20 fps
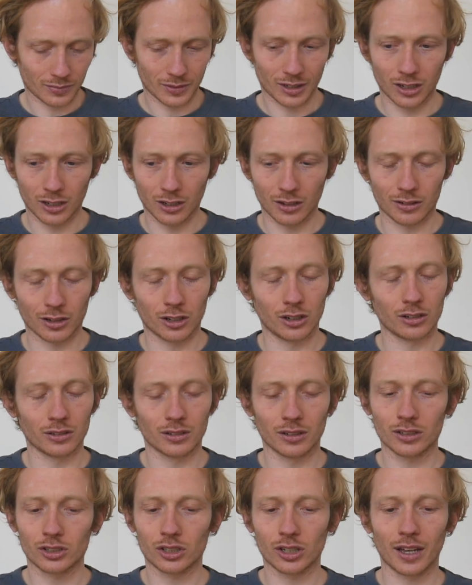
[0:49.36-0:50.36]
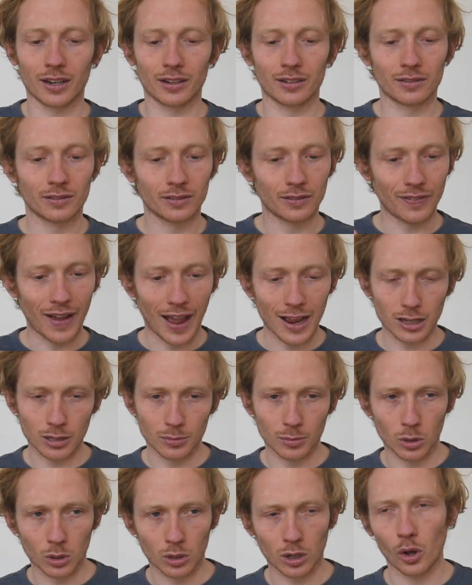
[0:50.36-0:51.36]
Because she had
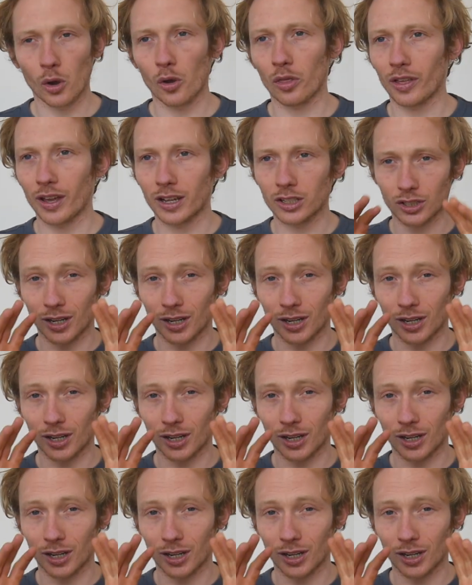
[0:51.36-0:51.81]
fashionable clothing,